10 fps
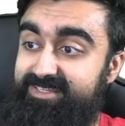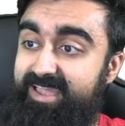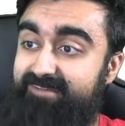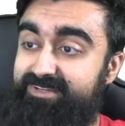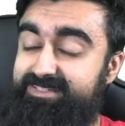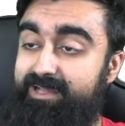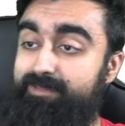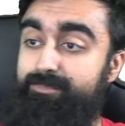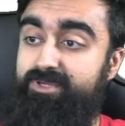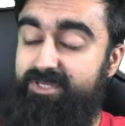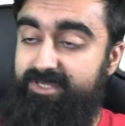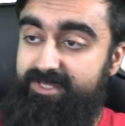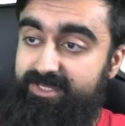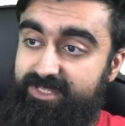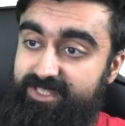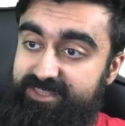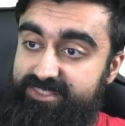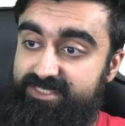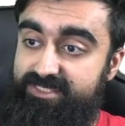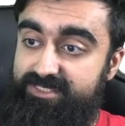every time
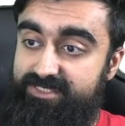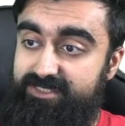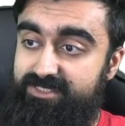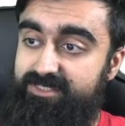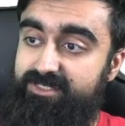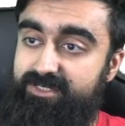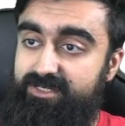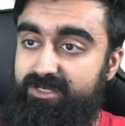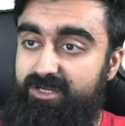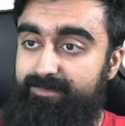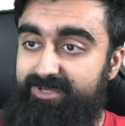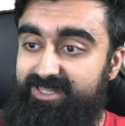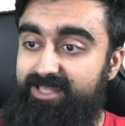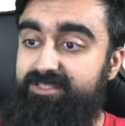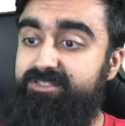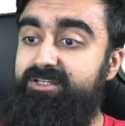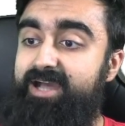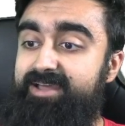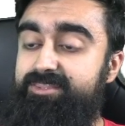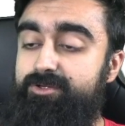the McClellan
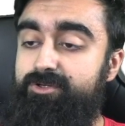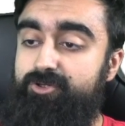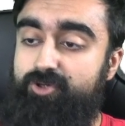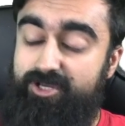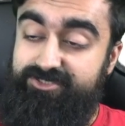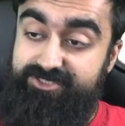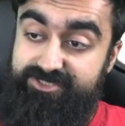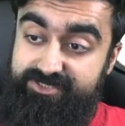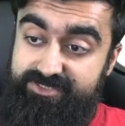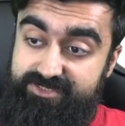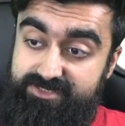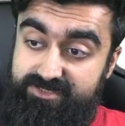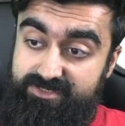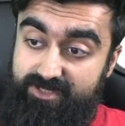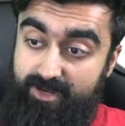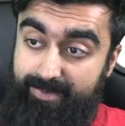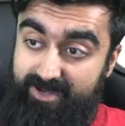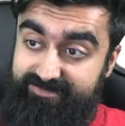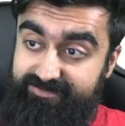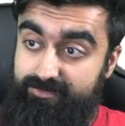either crosses
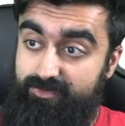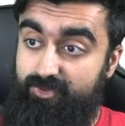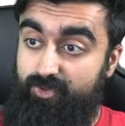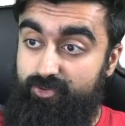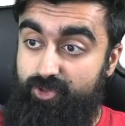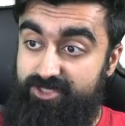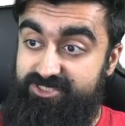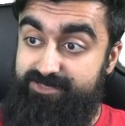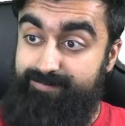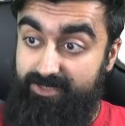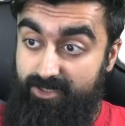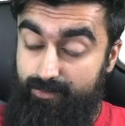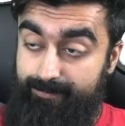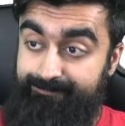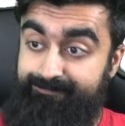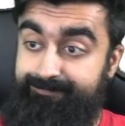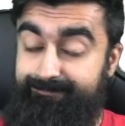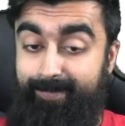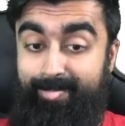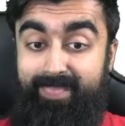above or crosses below,
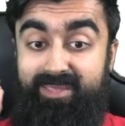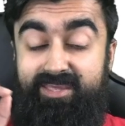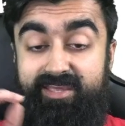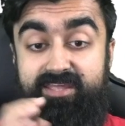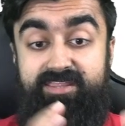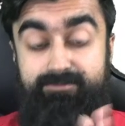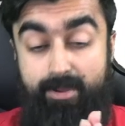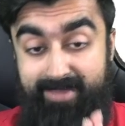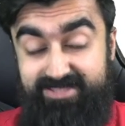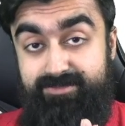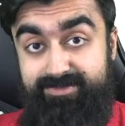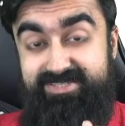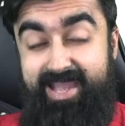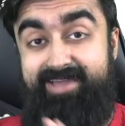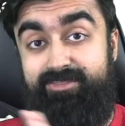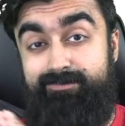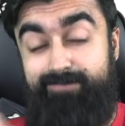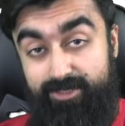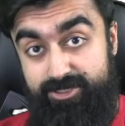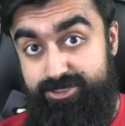the momentum is either
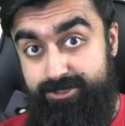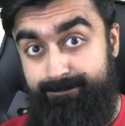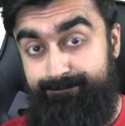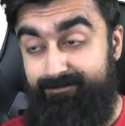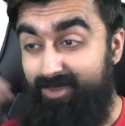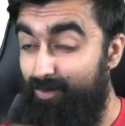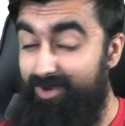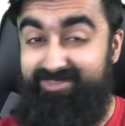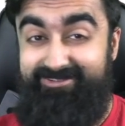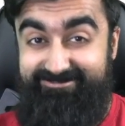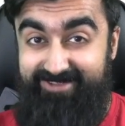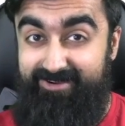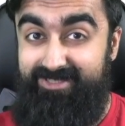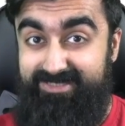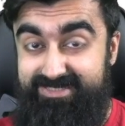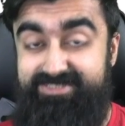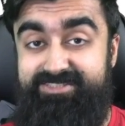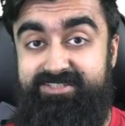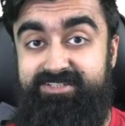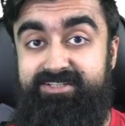bullish or in the very
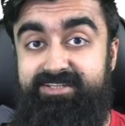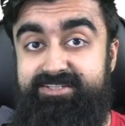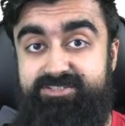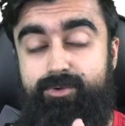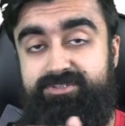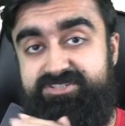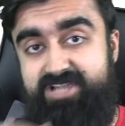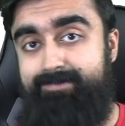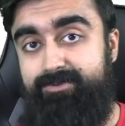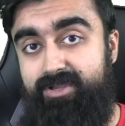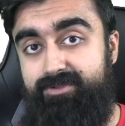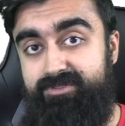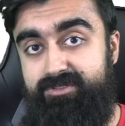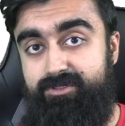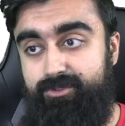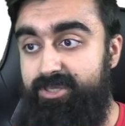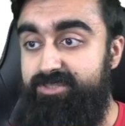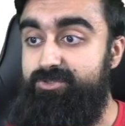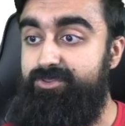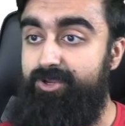least, it's going to chop around. Okay,
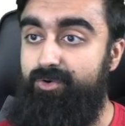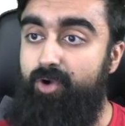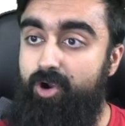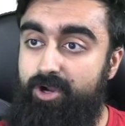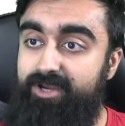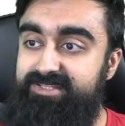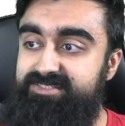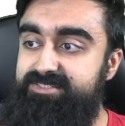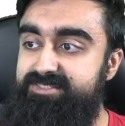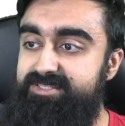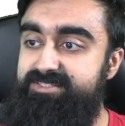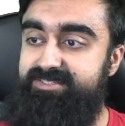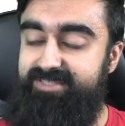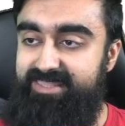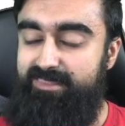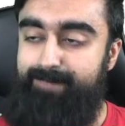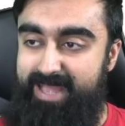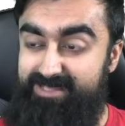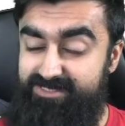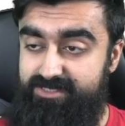so there are instances in the
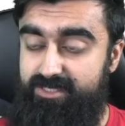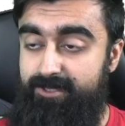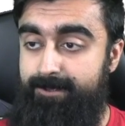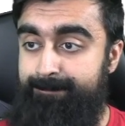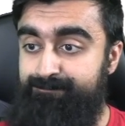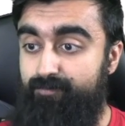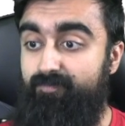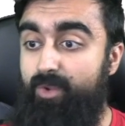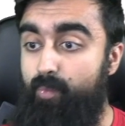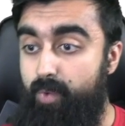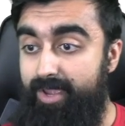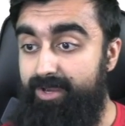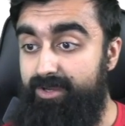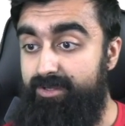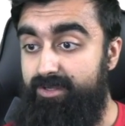past where